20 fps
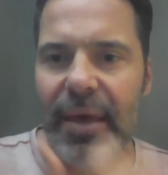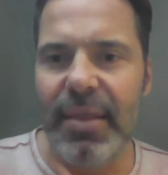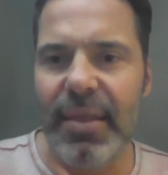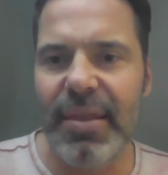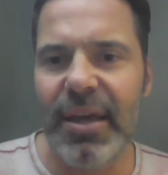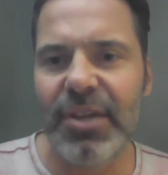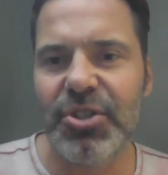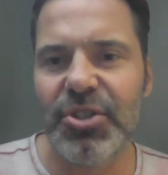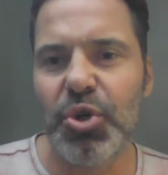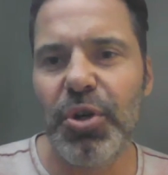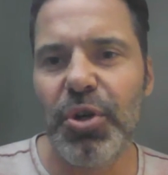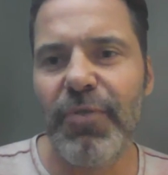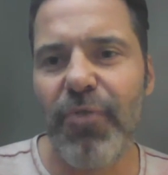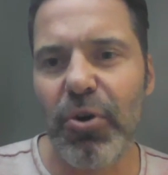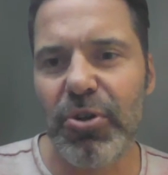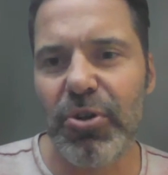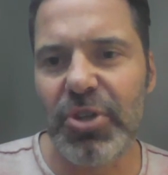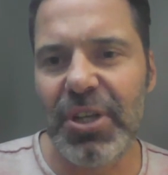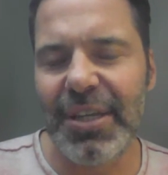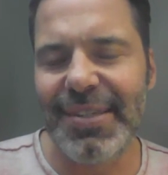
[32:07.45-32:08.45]
There's
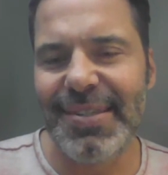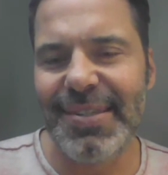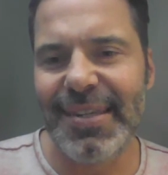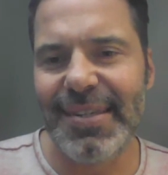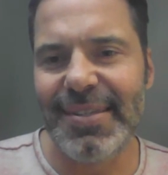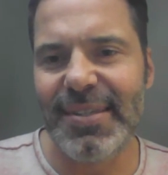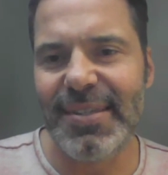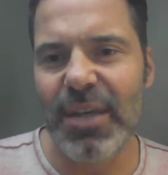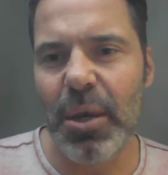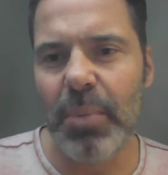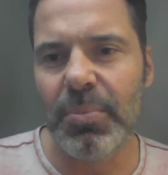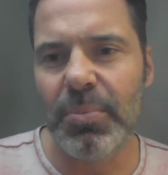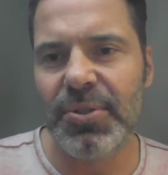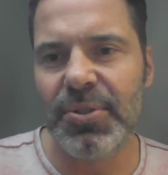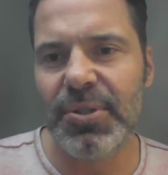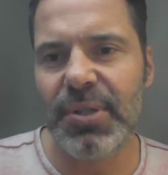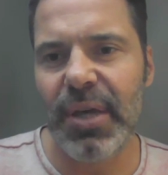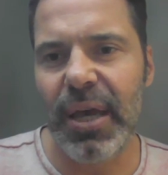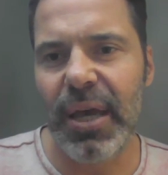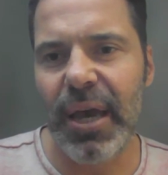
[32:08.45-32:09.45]
university
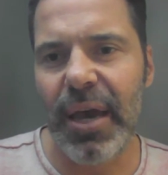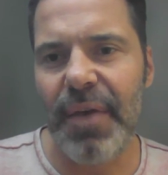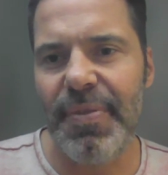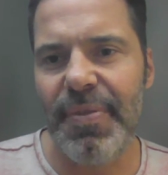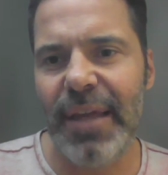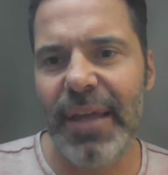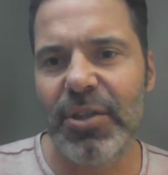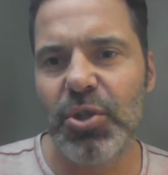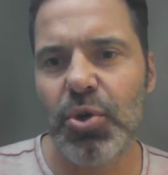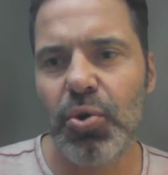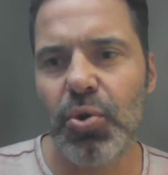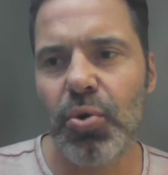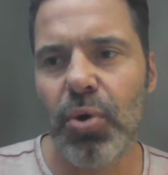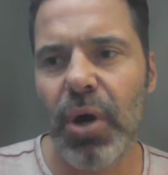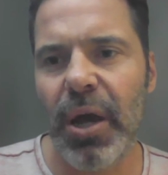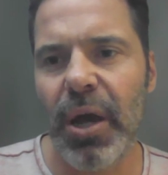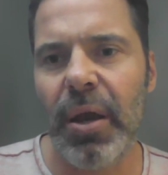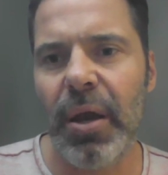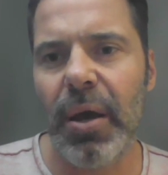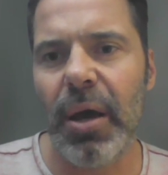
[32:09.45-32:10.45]
systems that do,
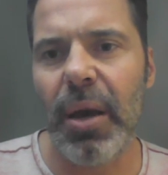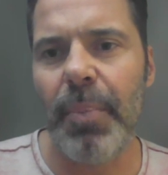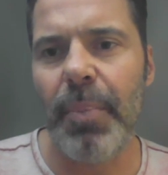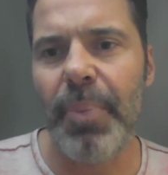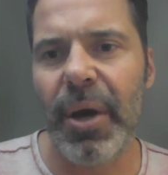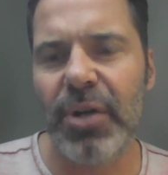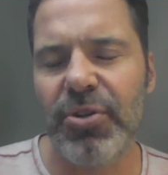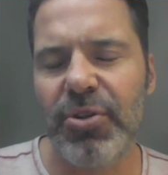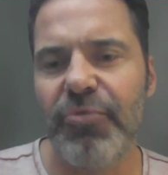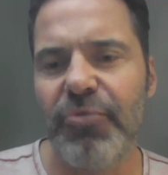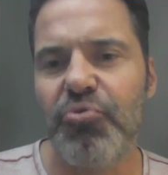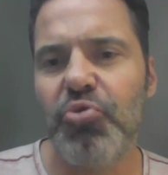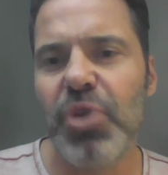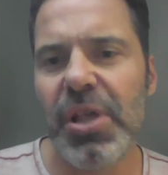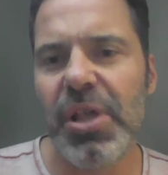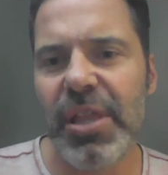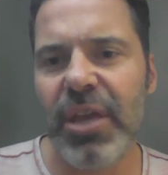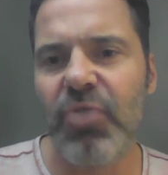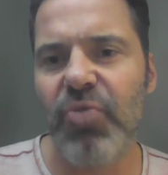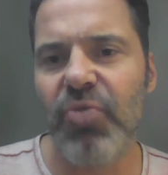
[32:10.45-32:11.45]
and a bunch of
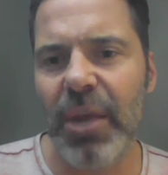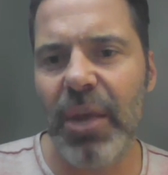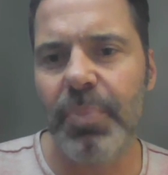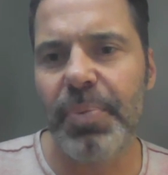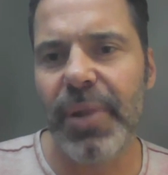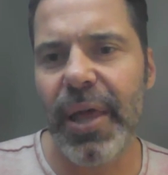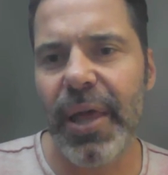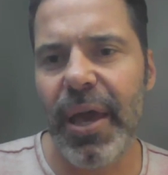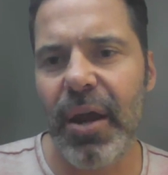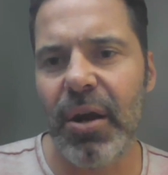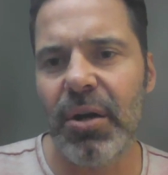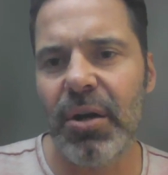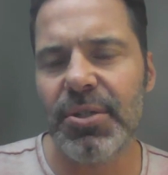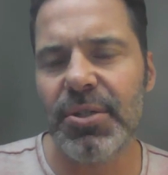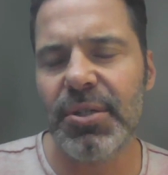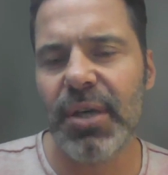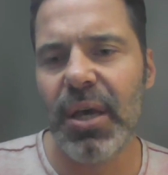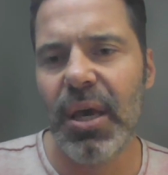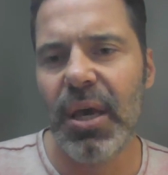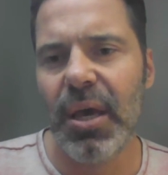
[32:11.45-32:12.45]
really great
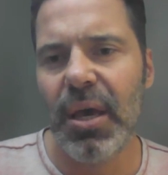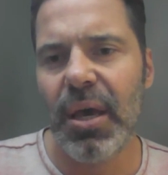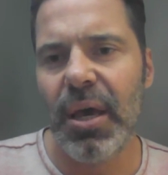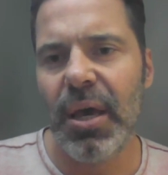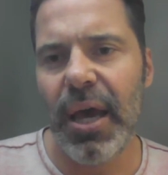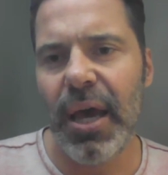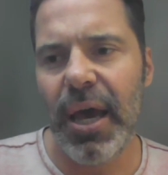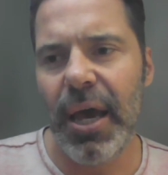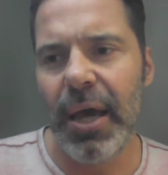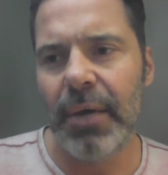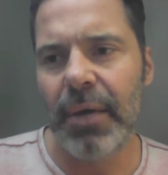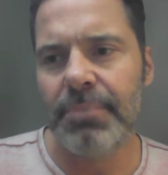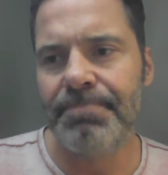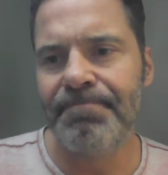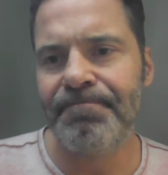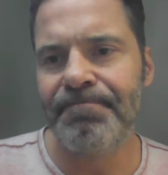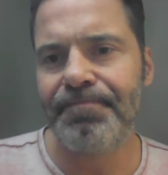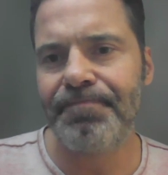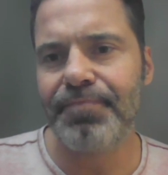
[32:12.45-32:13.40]
players that